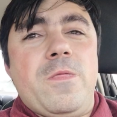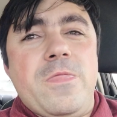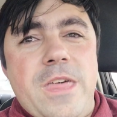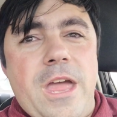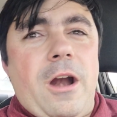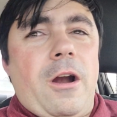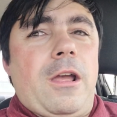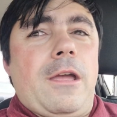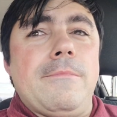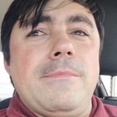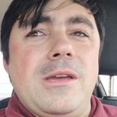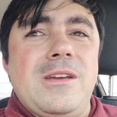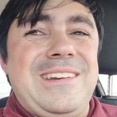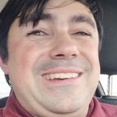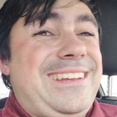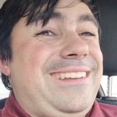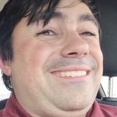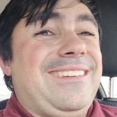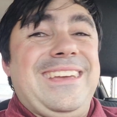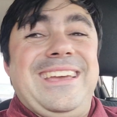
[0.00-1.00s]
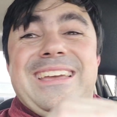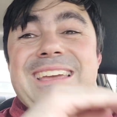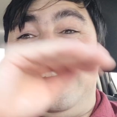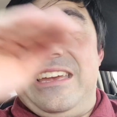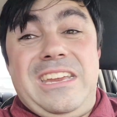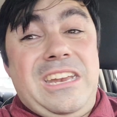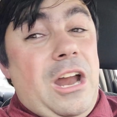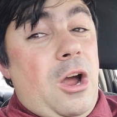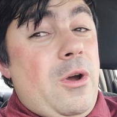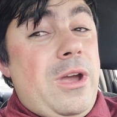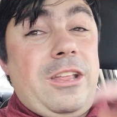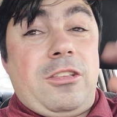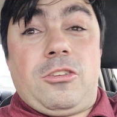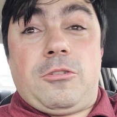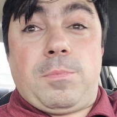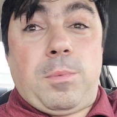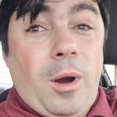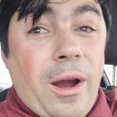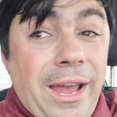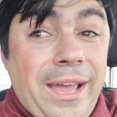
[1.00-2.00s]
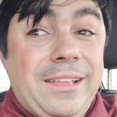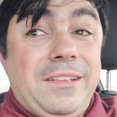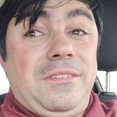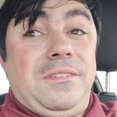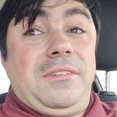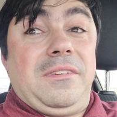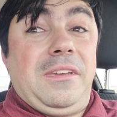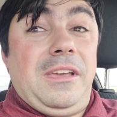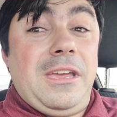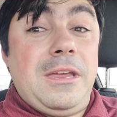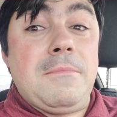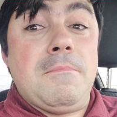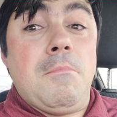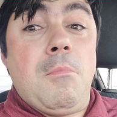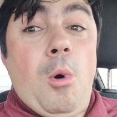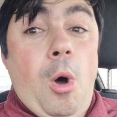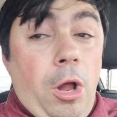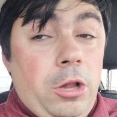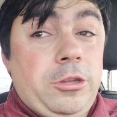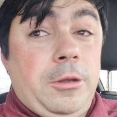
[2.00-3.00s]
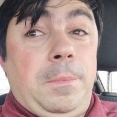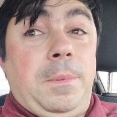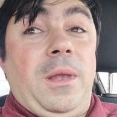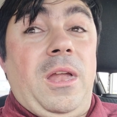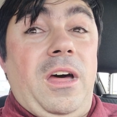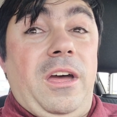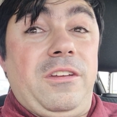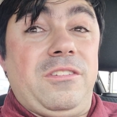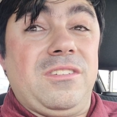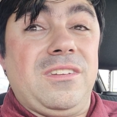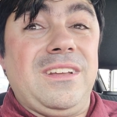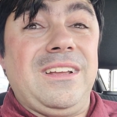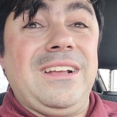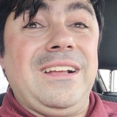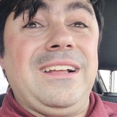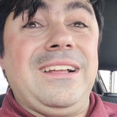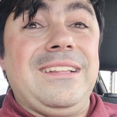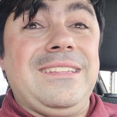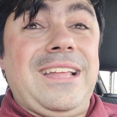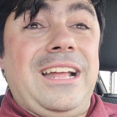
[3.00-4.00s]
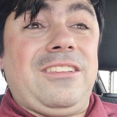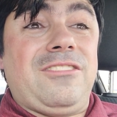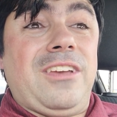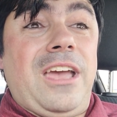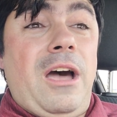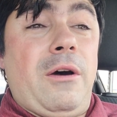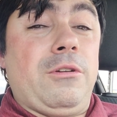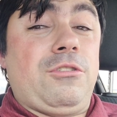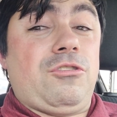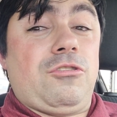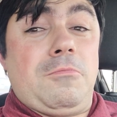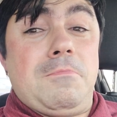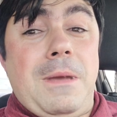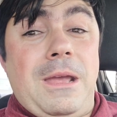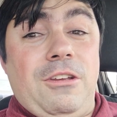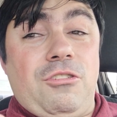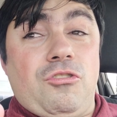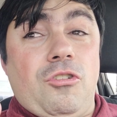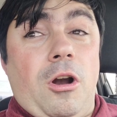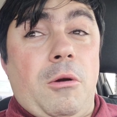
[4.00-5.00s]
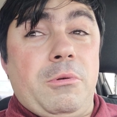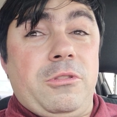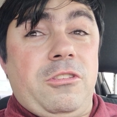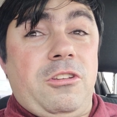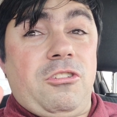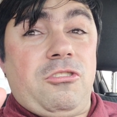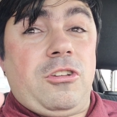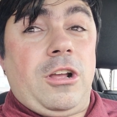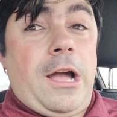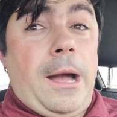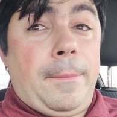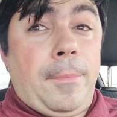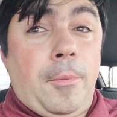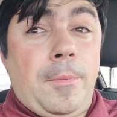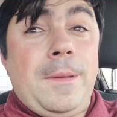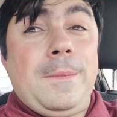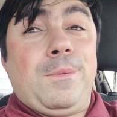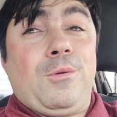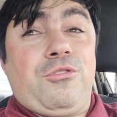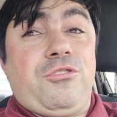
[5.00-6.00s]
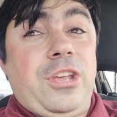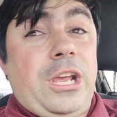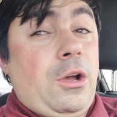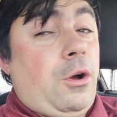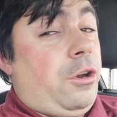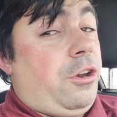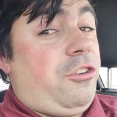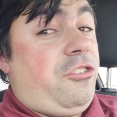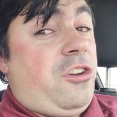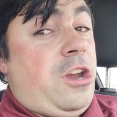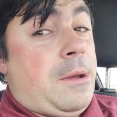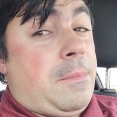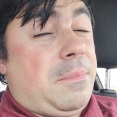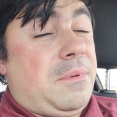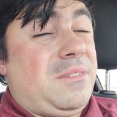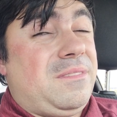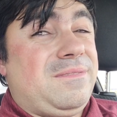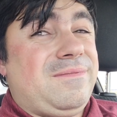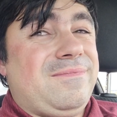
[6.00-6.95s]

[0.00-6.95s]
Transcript: in their communities. You know, it spreads, it multiplies. That's how it may start with just a couple people sick on the ship.